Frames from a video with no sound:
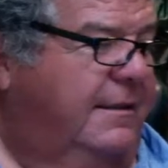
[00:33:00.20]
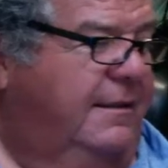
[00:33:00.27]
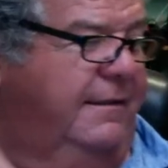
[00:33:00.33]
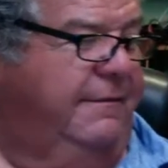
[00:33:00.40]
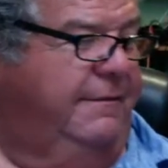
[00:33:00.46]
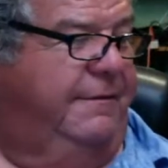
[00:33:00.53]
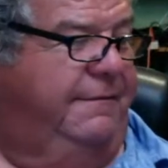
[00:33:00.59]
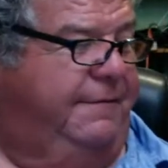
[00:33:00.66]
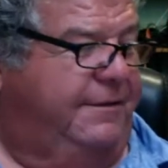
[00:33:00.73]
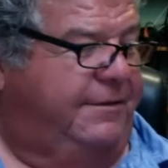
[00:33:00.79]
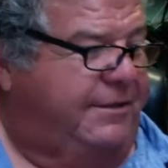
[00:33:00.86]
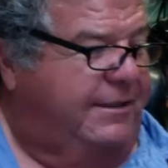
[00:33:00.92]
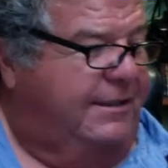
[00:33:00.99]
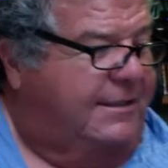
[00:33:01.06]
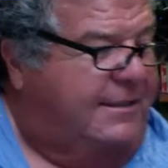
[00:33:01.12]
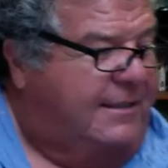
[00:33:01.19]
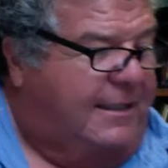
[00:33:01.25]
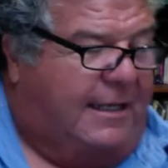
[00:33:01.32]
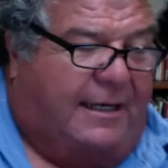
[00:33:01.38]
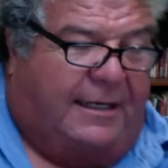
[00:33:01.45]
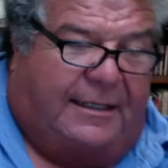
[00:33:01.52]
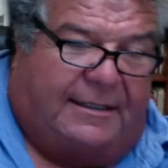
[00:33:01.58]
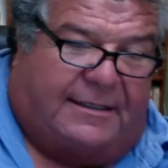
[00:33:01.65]
if you're fishing a
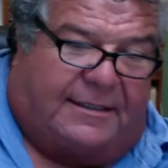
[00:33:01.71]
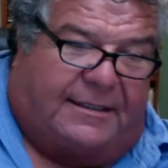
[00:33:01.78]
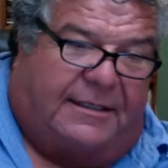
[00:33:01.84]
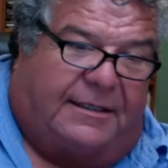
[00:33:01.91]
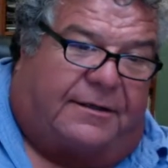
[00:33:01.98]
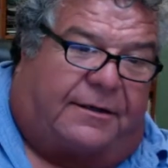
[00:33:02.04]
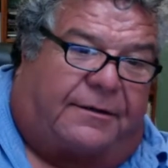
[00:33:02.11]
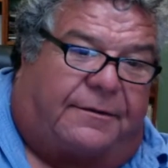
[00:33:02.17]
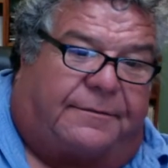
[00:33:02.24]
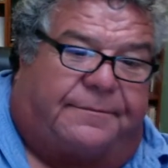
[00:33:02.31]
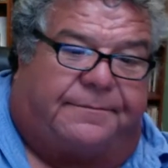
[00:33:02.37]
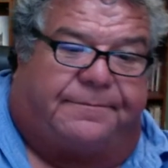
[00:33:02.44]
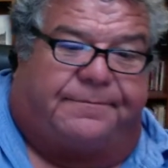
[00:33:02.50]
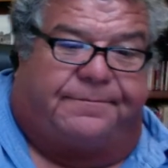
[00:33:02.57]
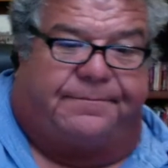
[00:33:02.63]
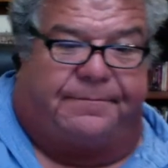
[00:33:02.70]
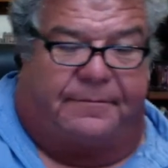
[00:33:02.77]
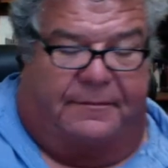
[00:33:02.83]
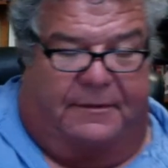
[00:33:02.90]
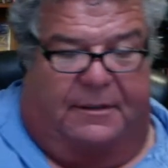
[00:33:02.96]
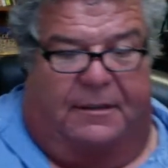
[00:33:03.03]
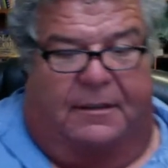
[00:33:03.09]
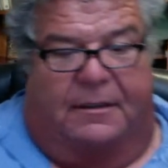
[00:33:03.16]
sliding sinker
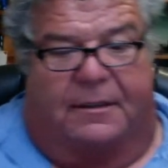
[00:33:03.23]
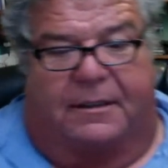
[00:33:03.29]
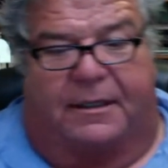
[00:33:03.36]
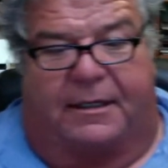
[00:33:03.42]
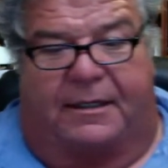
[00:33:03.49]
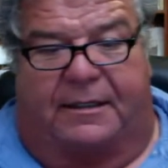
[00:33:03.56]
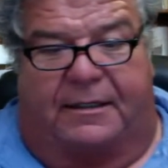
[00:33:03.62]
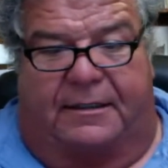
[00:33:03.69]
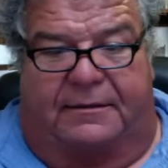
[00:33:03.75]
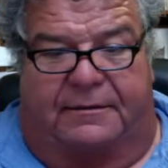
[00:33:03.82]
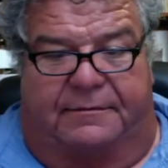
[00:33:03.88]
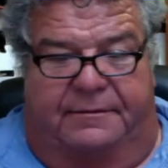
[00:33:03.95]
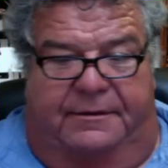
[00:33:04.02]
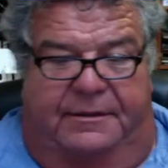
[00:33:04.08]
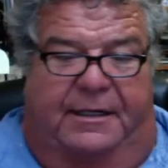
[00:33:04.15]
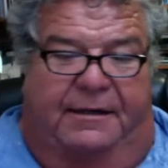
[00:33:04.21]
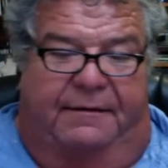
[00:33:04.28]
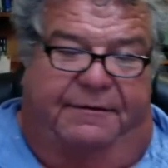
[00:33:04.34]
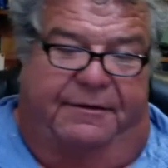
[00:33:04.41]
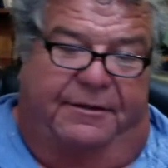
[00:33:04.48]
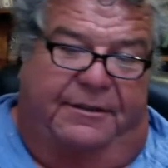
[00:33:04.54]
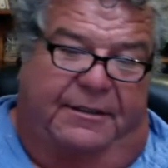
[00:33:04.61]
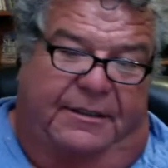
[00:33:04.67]
and you have
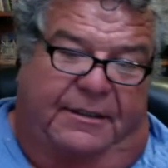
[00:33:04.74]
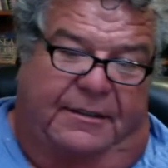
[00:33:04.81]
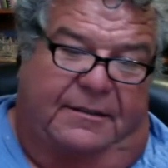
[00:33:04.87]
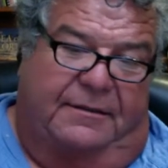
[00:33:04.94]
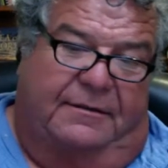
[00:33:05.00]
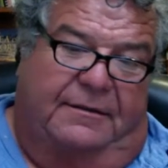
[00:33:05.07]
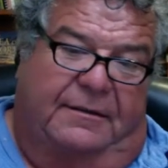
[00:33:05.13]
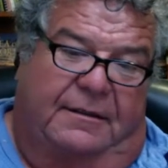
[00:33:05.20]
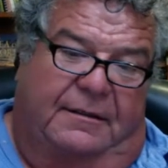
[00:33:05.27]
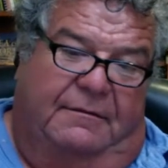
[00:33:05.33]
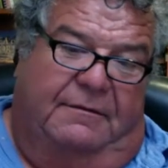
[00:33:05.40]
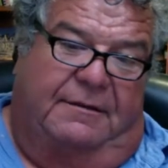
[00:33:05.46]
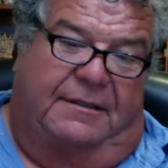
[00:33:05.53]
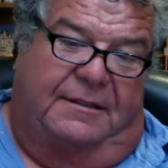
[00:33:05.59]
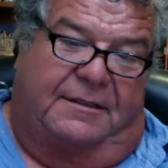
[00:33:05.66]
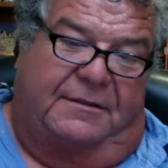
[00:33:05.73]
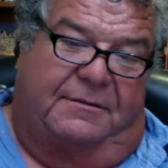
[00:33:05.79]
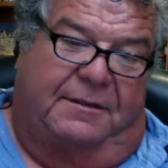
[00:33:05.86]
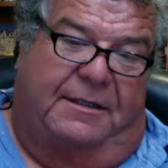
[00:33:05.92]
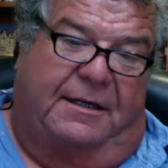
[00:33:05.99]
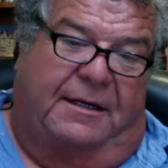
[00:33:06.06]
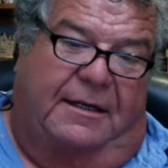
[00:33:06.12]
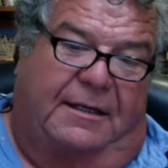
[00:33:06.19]
your hook with the
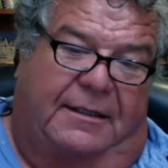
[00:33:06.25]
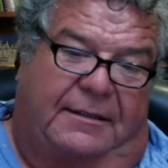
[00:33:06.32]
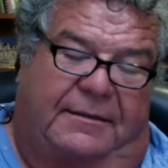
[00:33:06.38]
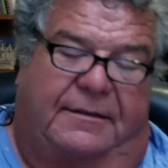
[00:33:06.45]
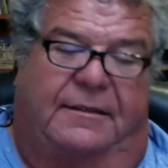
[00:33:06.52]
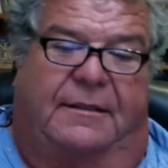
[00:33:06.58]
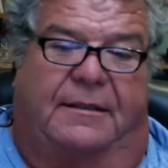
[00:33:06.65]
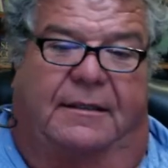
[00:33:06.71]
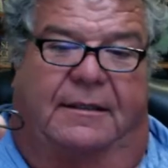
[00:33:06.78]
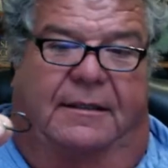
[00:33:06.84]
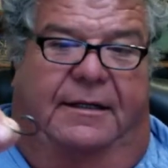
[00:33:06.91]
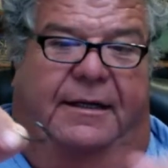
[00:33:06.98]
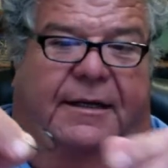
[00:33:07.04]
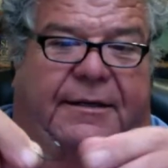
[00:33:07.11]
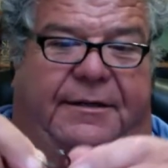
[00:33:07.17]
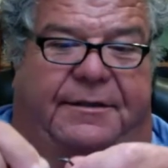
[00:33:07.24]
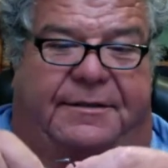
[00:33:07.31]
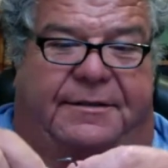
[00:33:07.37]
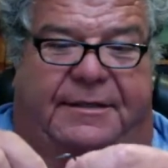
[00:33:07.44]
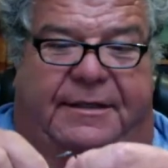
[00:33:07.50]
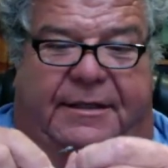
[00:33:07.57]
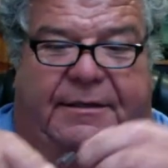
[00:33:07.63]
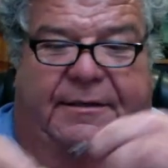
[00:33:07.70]
squid on it, and your
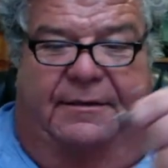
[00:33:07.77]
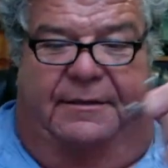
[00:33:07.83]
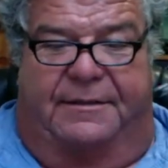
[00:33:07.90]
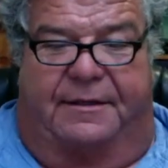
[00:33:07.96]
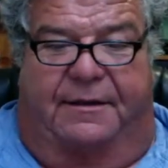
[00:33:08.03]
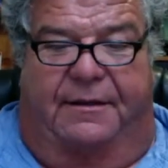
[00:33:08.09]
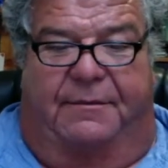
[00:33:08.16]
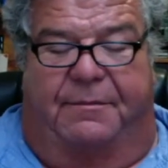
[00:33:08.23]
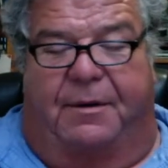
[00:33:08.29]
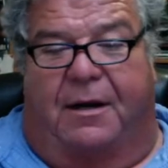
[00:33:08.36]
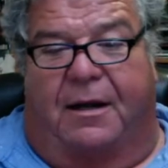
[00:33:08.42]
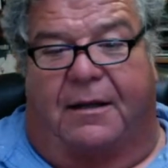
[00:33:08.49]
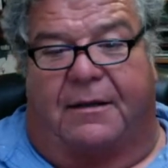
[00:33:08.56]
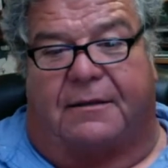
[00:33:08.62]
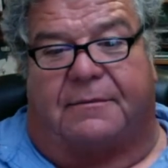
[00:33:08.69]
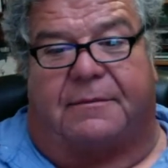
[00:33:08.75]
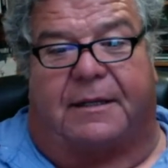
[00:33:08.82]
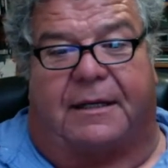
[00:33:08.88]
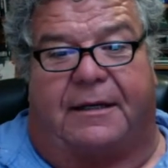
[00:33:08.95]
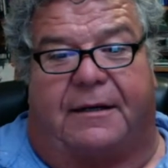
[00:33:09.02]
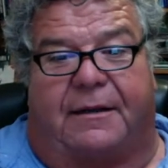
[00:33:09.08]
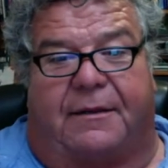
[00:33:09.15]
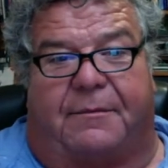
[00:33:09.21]
sinker is on the bottom,
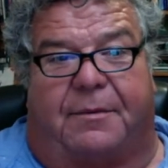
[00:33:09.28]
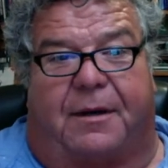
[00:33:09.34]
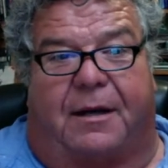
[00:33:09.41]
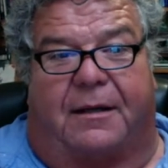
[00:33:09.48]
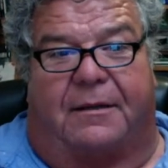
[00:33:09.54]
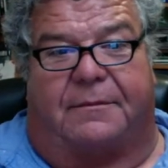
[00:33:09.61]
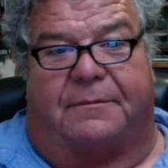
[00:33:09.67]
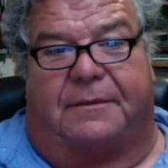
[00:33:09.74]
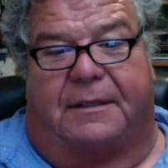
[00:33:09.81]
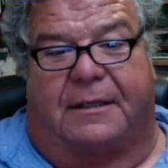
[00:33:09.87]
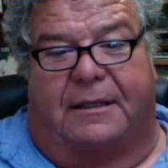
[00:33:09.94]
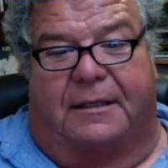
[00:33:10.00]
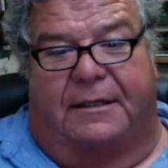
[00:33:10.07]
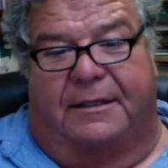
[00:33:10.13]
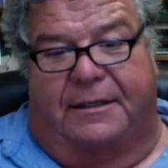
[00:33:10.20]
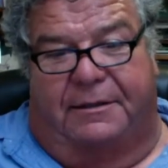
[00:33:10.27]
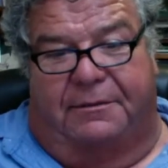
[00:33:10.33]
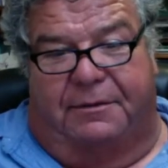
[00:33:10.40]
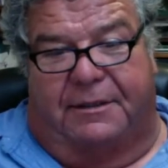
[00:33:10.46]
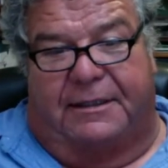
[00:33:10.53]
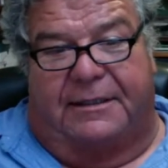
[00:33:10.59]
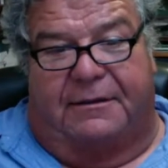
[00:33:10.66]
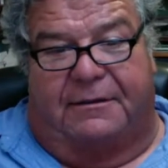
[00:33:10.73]
laying on the bottom, you
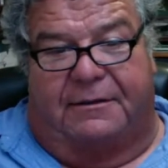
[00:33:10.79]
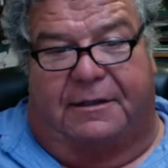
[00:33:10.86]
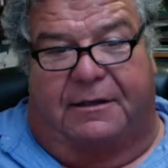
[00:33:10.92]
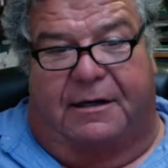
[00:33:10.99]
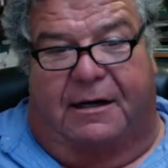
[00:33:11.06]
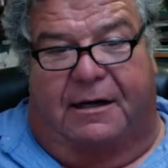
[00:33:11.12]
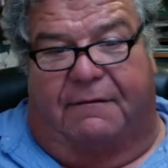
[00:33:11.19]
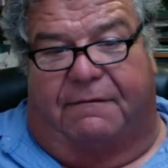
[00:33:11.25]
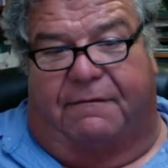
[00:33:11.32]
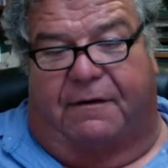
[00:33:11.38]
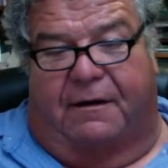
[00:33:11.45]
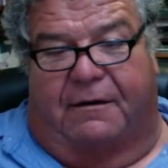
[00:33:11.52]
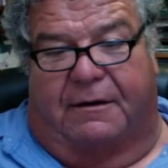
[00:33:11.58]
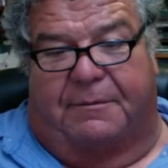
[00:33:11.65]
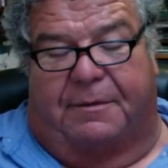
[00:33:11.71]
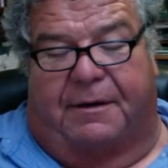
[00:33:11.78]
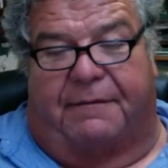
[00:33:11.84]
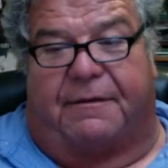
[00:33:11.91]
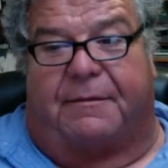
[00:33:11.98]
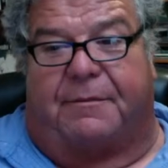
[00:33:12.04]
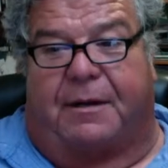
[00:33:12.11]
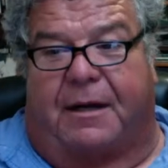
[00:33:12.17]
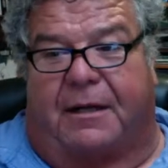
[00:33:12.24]
really don't know how far up off
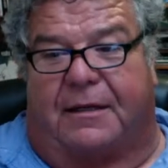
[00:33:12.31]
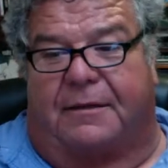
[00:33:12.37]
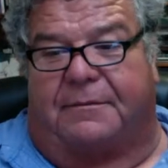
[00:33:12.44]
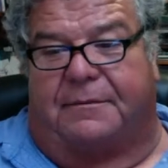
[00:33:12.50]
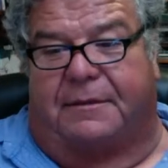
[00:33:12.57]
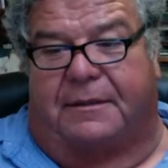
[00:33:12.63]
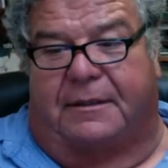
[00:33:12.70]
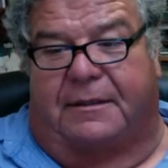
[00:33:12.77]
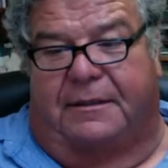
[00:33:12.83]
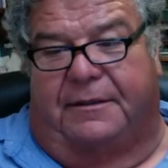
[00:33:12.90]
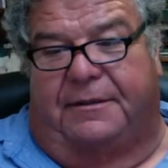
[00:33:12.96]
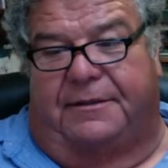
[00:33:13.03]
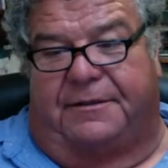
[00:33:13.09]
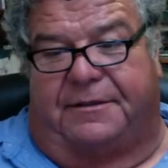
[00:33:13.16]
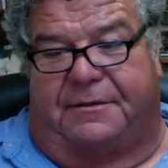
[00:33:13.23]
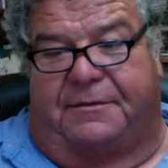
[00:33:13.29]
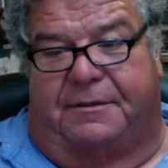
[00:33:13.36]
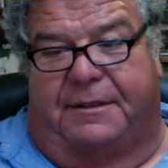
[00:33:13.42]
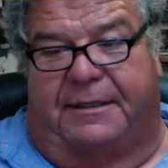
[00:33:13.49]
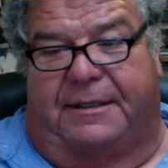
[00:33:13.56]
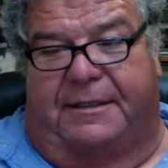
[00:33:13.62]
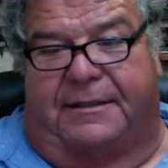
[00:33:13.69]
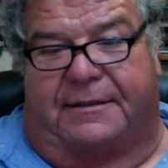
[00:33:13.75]
the bottom your squid
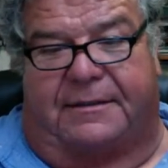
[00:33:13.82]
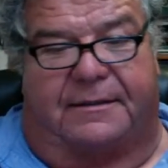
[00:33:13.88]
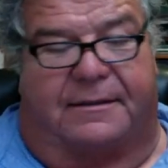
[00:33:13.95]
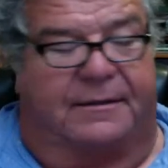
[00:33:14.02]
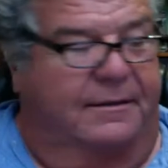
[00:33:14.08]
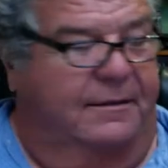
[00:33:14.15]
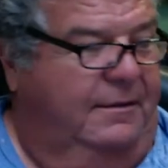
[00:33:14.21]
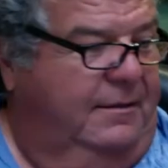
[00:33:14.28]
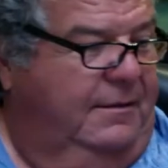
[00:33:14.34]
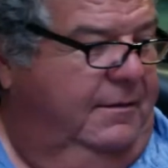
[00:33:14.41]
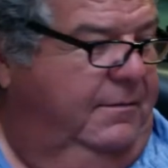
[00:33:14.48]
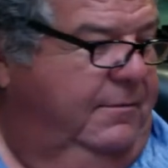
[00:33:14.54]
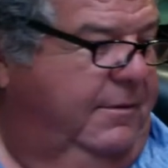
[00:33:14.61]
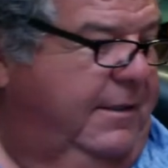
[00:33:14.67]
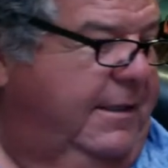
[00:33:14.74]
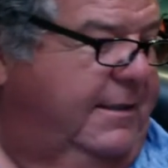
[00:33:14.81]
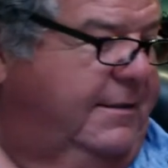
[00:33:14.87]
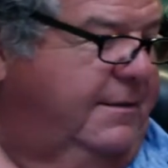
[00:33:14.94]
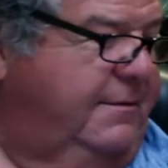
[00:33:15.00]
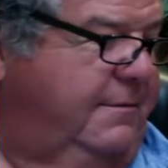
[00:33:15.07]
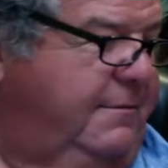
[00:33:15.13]
is. Whereas